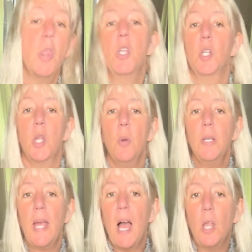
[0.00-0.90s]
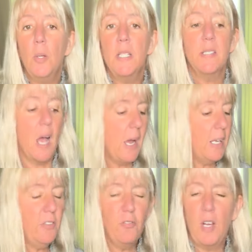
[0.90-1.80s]
They're low in calories, high
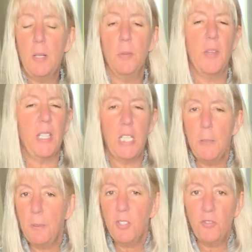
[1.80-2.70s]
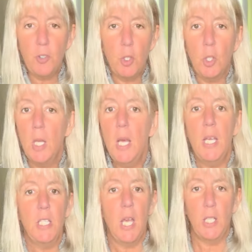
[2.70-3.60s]
in fiber, they keep us full.
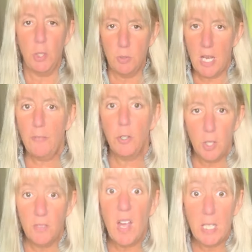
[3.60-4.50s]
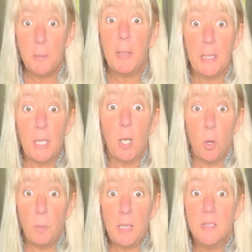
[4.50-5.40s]
You never heard of anybody getting
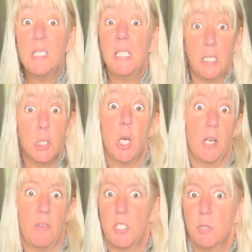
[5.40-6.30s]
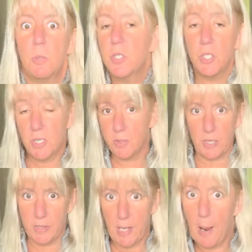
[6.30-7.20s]
obese eating a ton of vegetables. It just
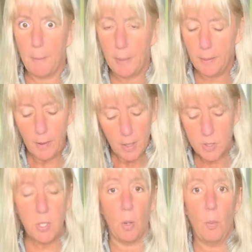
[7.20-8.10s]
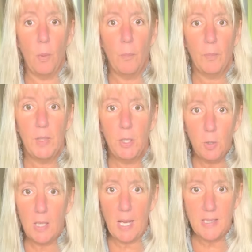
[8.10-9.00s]
doesn't happen. So
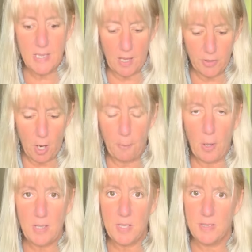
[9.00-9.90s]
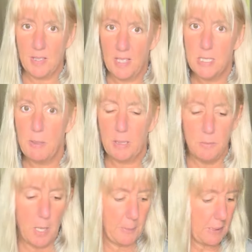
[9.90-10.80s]
utilize that thought process and let's make them
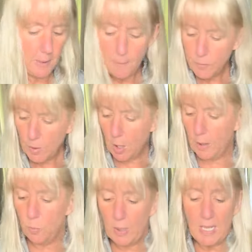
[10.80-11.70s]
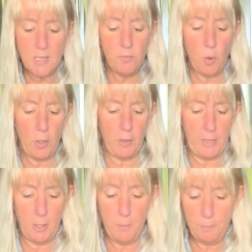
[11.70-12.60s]
yummy. All right, we got some foil here.